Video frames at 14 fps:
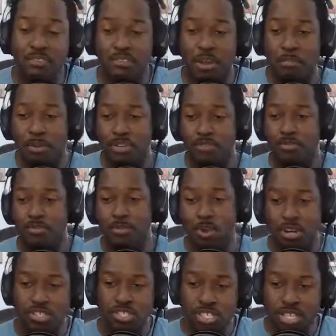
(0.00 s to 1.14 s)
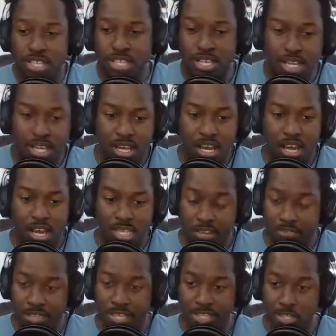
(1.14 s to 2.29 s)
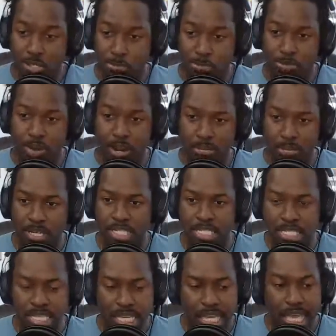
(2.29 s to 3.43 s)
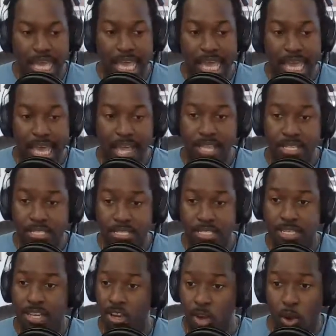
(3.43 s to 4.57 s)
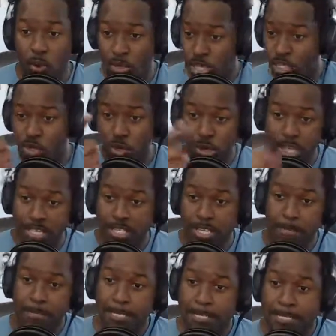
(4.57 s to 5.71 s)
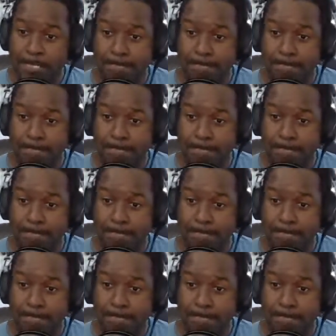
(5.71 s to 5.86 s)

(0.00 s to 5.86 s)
very much for watching. Definitely hit the subscribe button and always enjoy your entertainment.